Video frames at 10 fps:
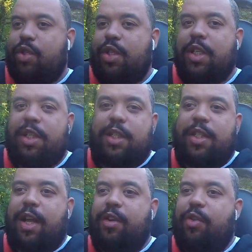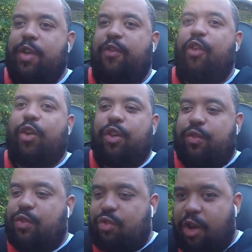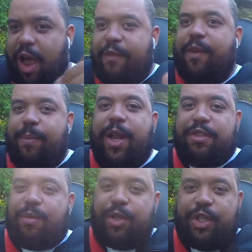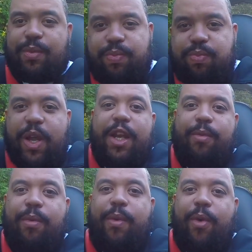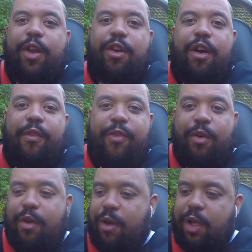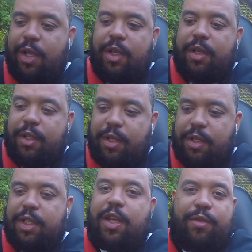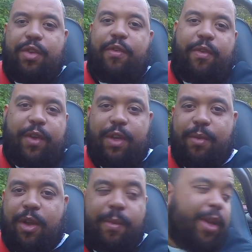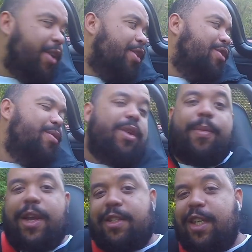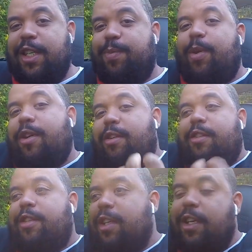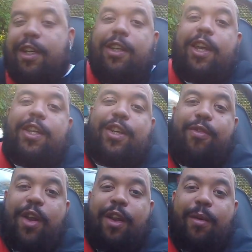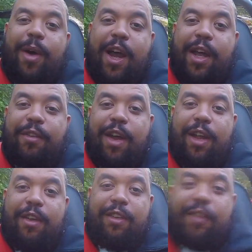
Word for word: just listening to that noise. For the driving pleasure, which is really what we want a car for, this gives you everything you want. I mean, I could do with the back seats, but kids can run along behind, right?